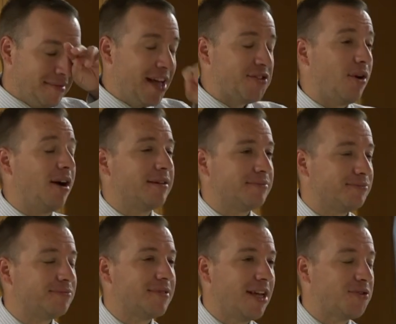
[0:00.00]
That's right.
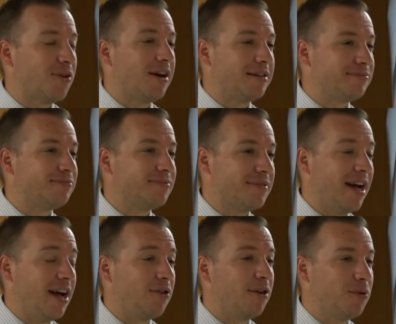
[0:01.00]
That's right.
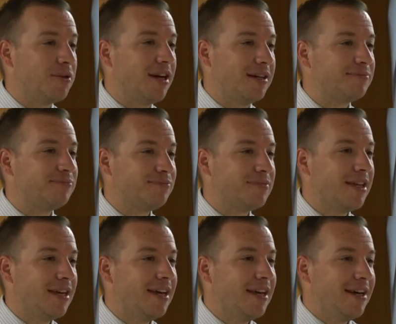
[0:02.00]
I agree with that. Yeah.
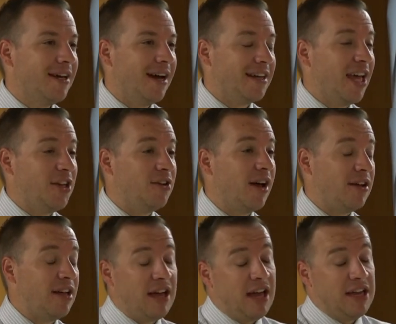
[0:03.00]
Again, you,
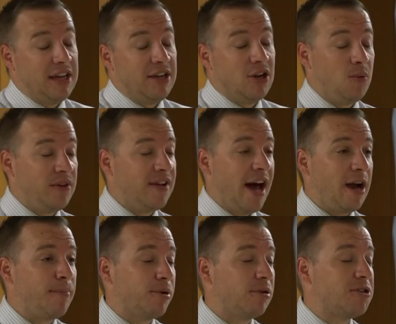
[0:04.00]
you know, we've
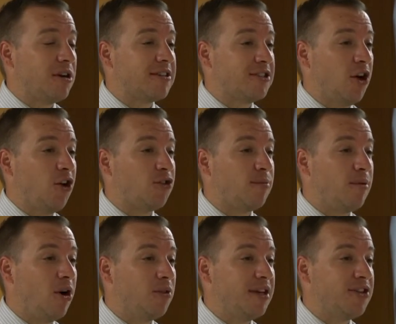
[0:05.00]
got to purge ourselves from
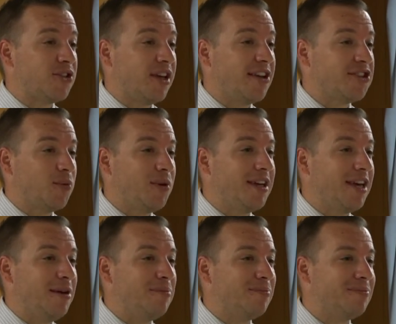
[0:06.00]
all these things that we
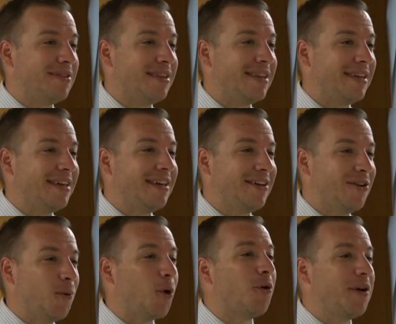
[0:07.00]
keep
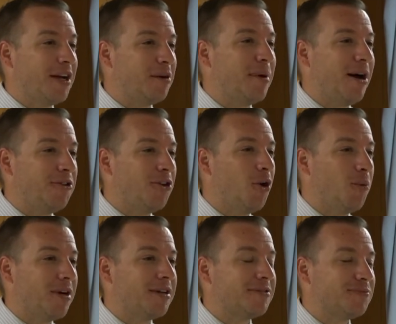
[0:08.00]
worrying about, yeah. don't
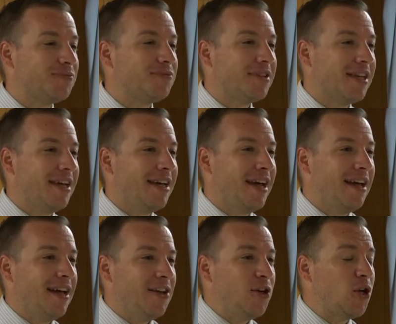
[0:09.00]
we?
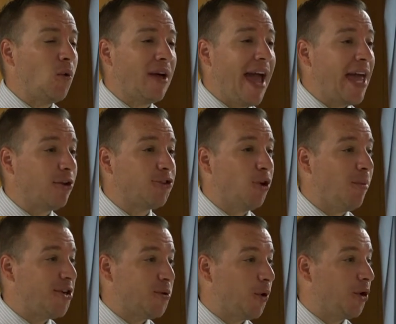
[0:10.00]
You can only handle so
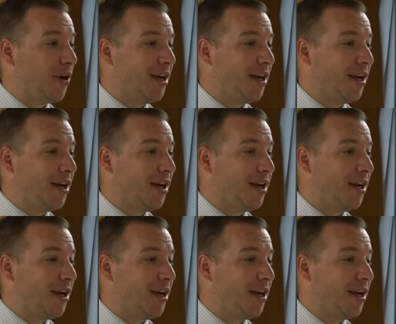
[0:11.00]
much worry.